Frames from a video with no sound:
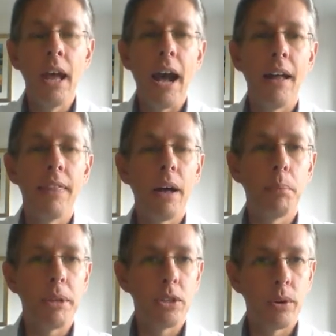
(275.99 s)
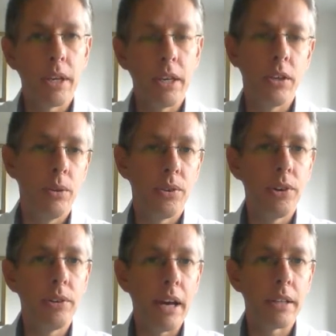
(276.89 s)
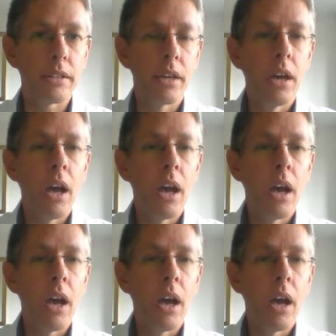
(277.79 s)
and they'll be talking you through that,